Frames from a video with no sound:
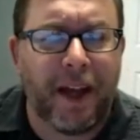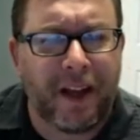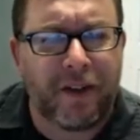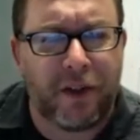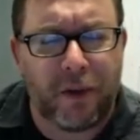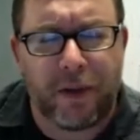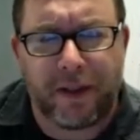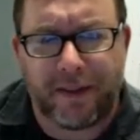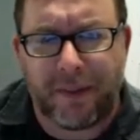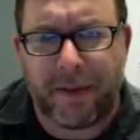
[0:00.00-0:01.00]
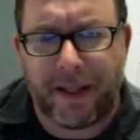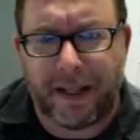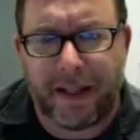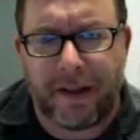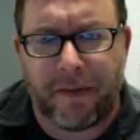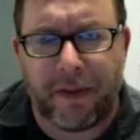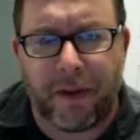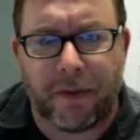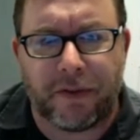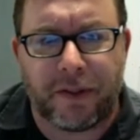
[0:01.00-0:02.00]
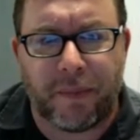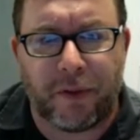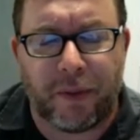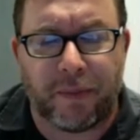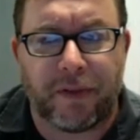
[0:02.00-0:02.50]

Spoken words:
do you exhibit any of those symptoms?